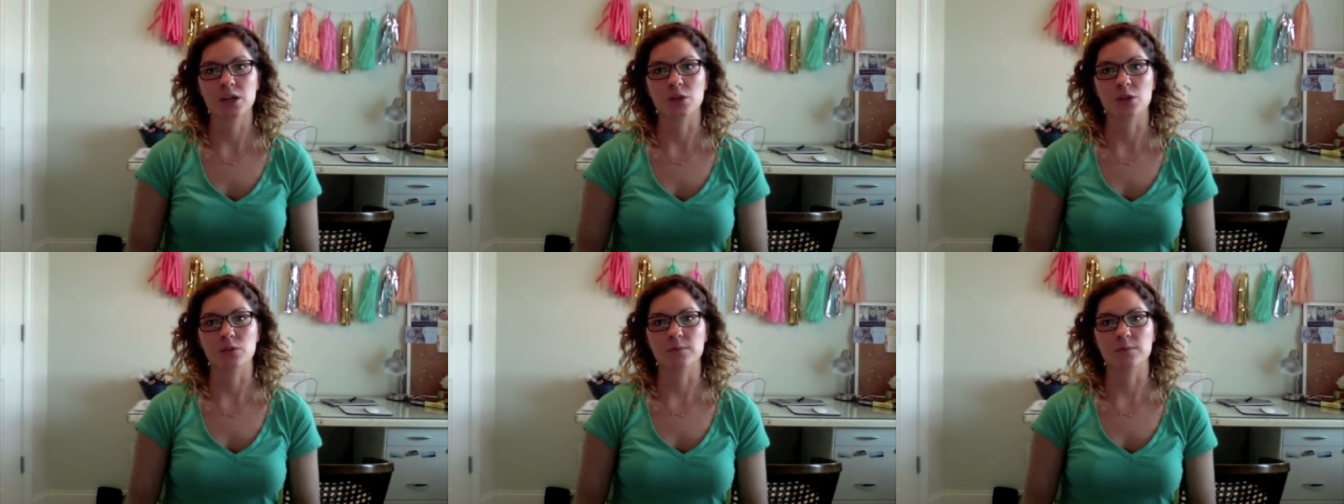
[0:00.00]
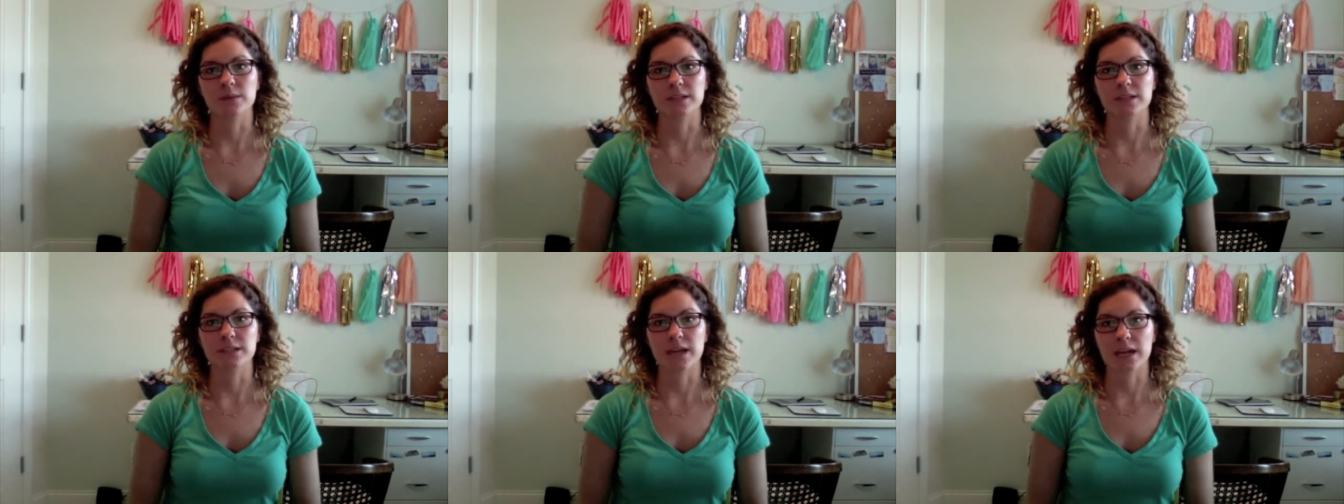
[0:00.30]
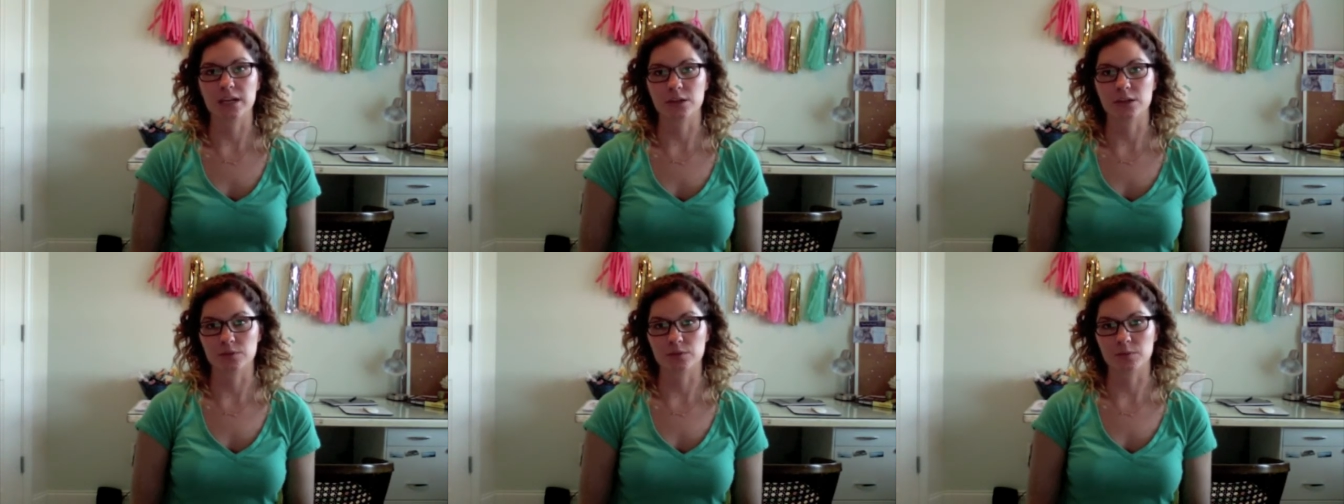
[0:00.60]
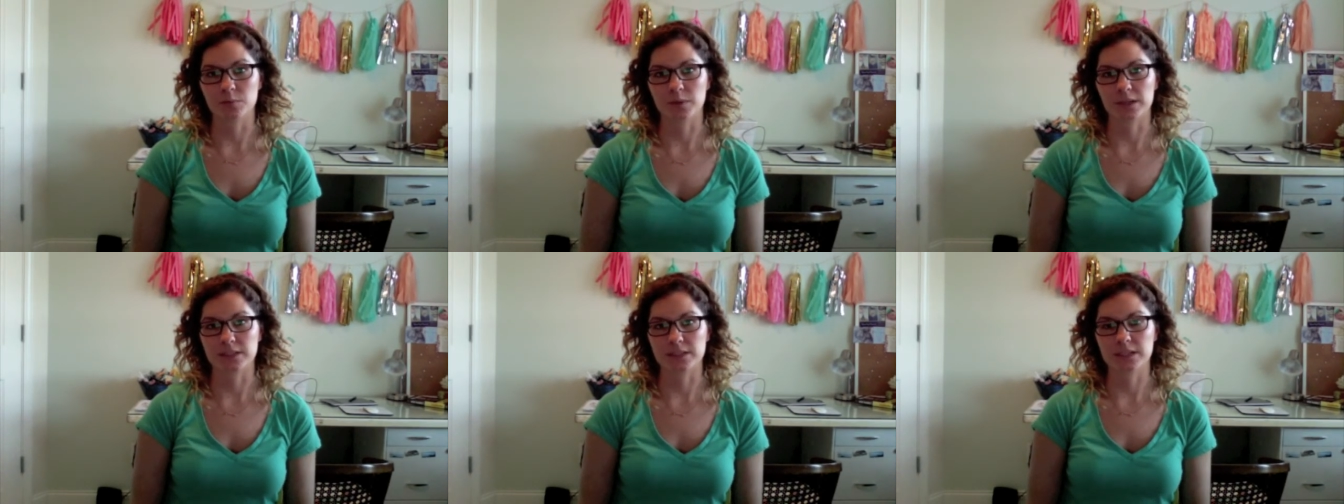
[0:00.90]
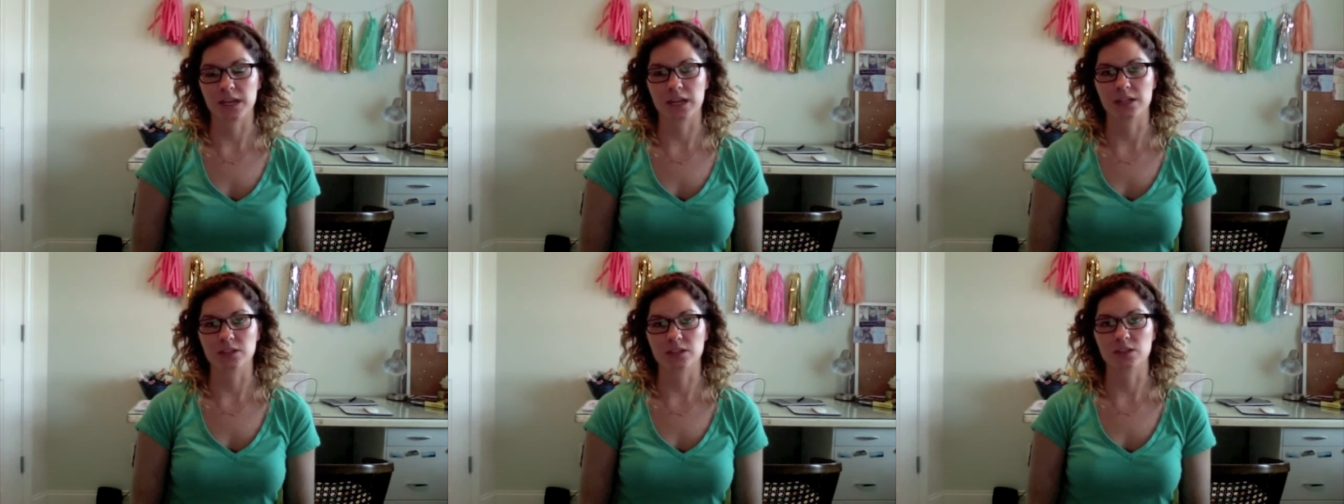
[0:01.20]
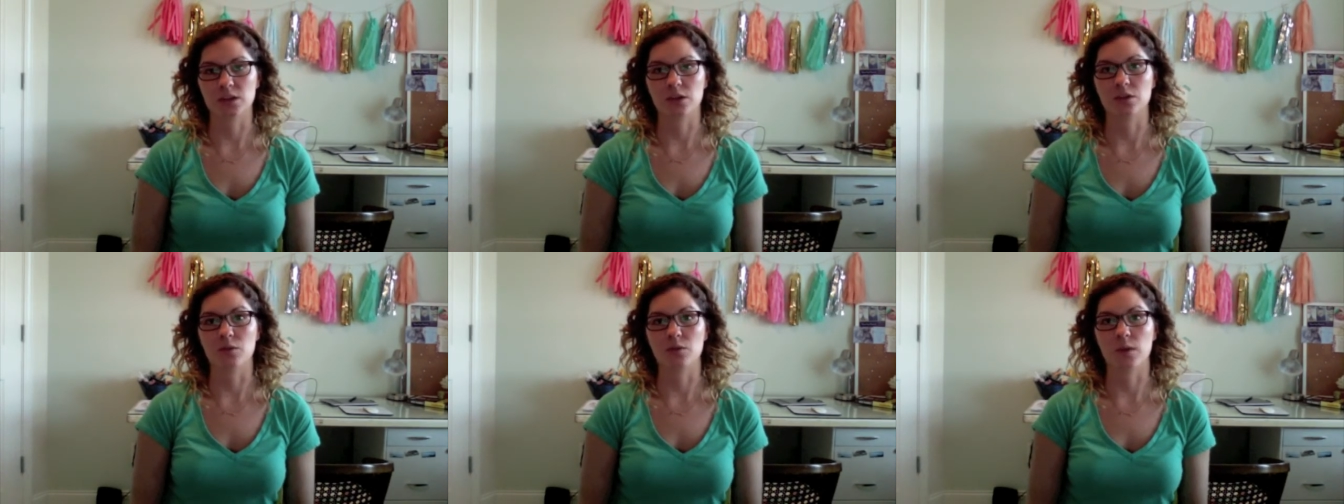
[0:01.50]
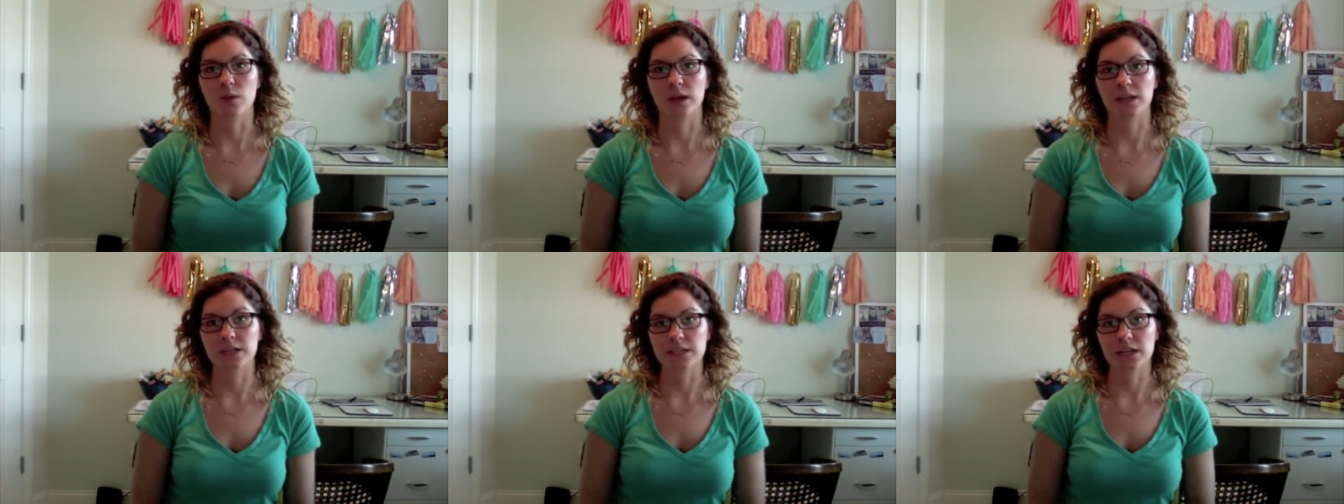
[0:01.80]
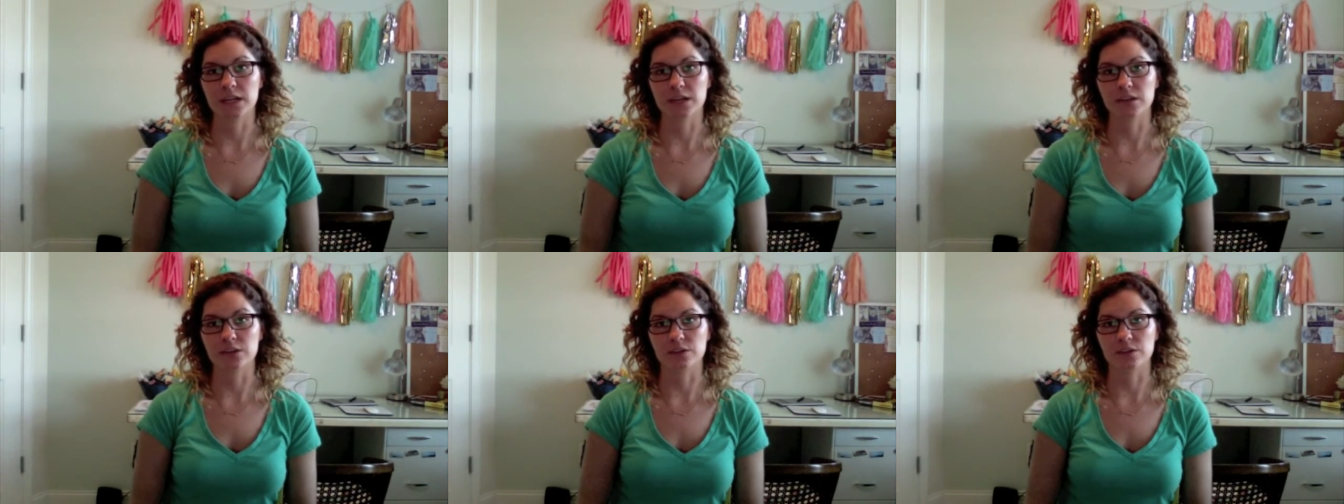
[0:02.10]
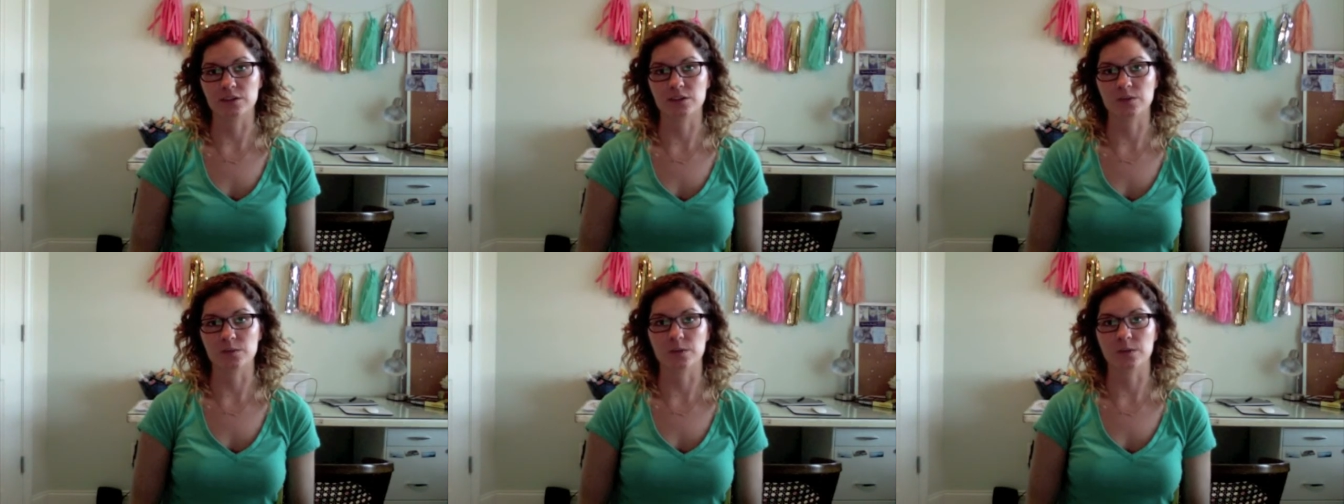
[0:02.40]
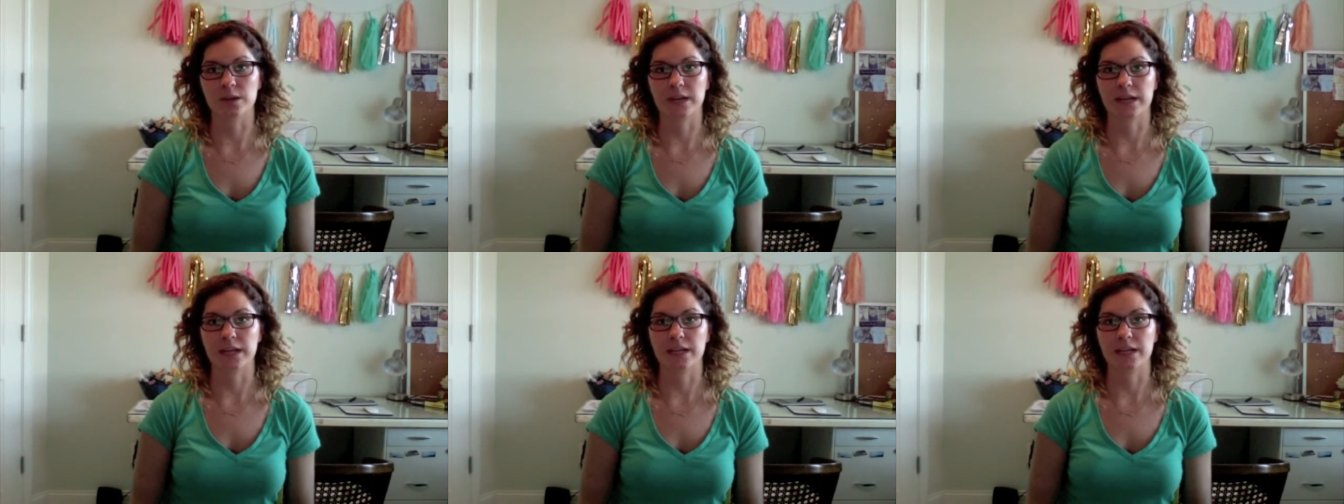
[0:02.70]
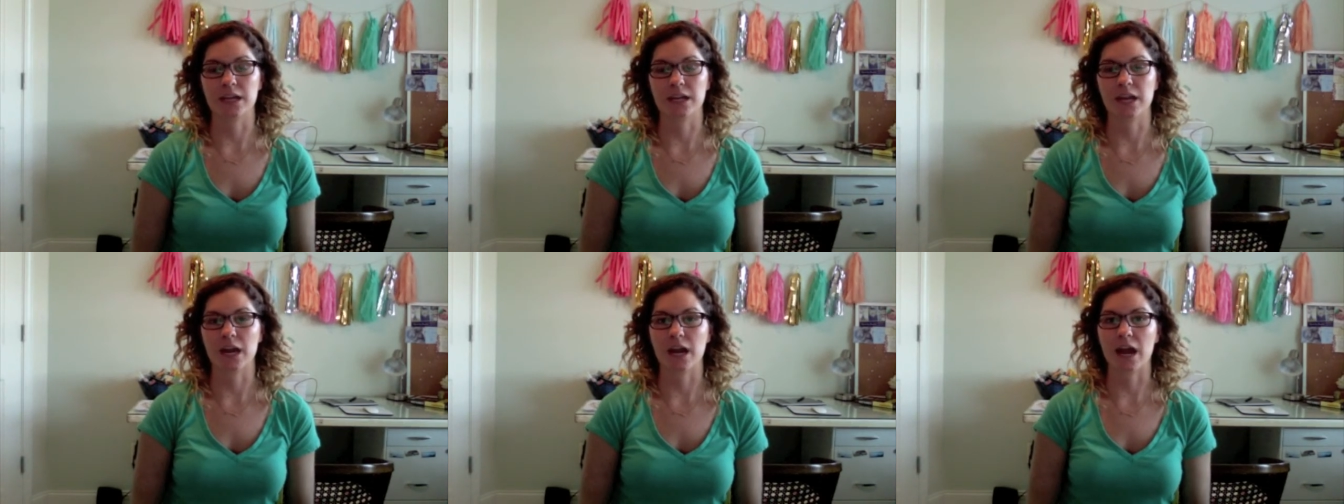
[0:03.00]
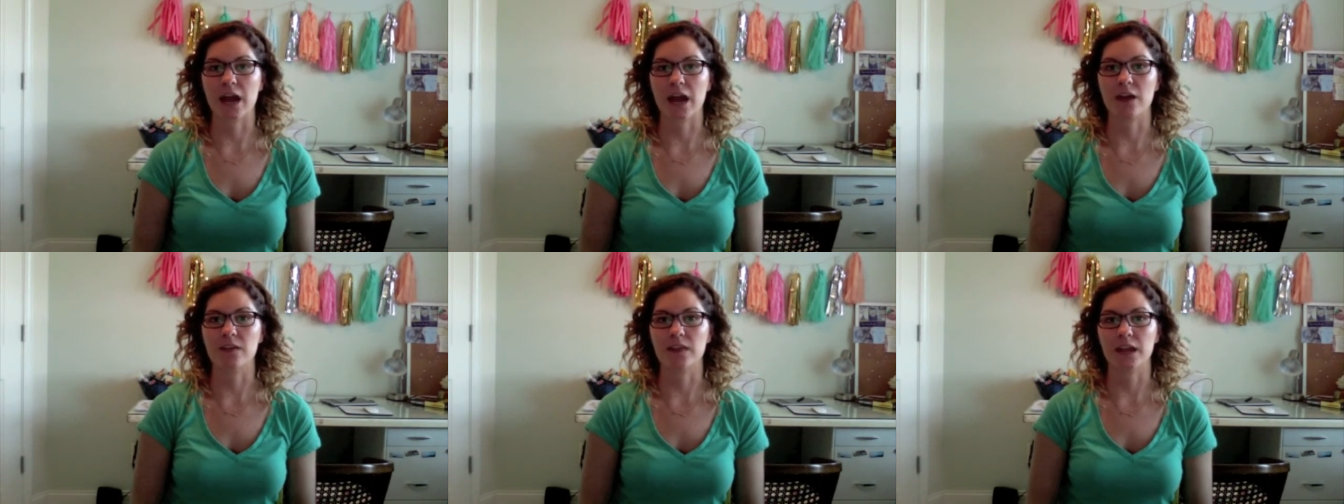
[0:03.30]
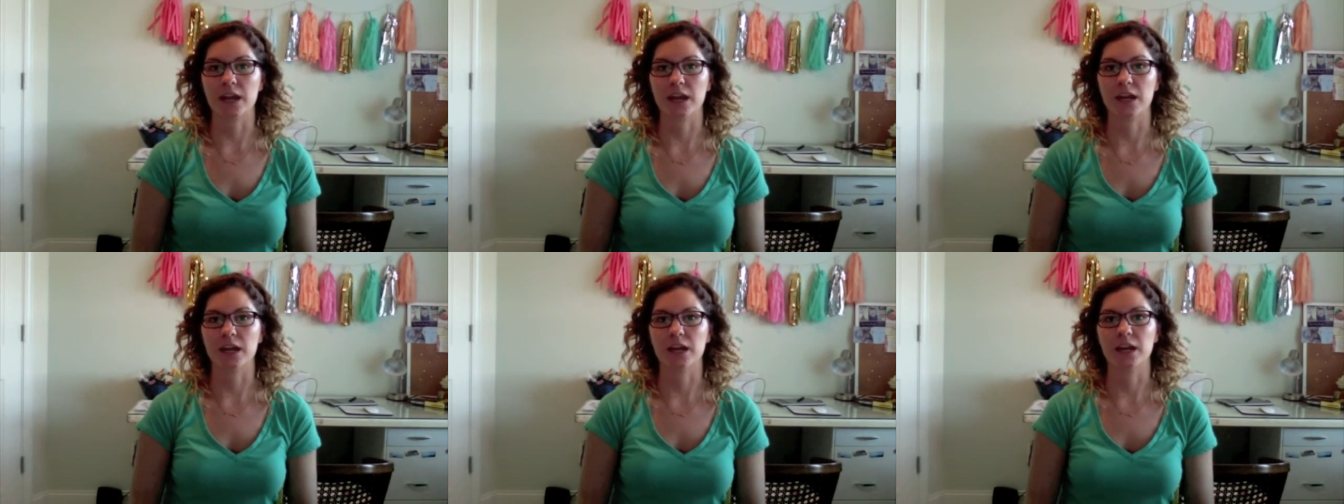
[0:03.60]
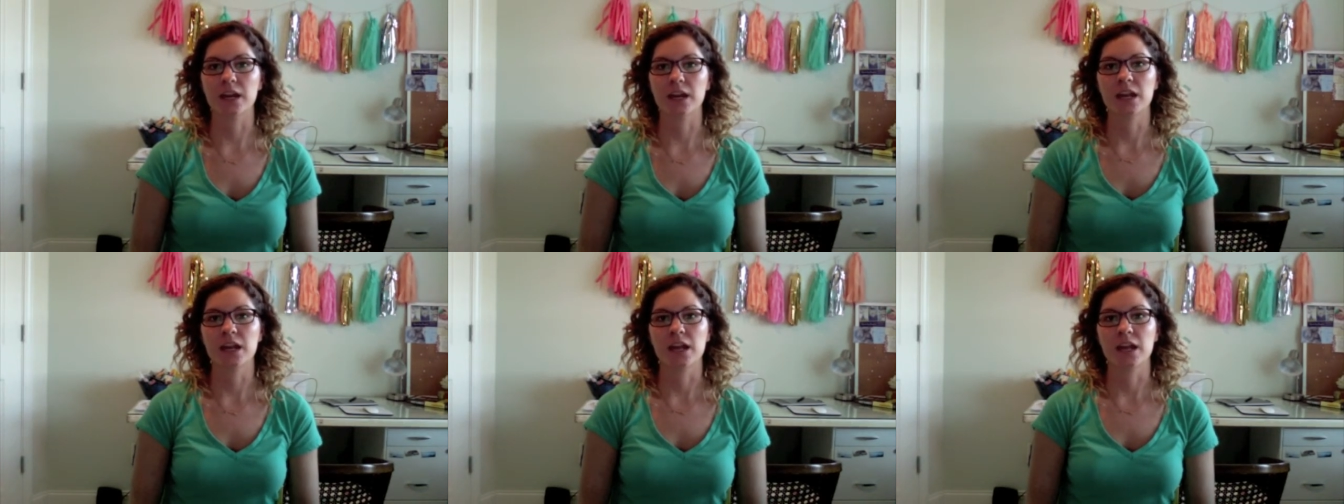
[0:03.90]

who have been diagnosed with breast cancer who want to tell their story and get it out there.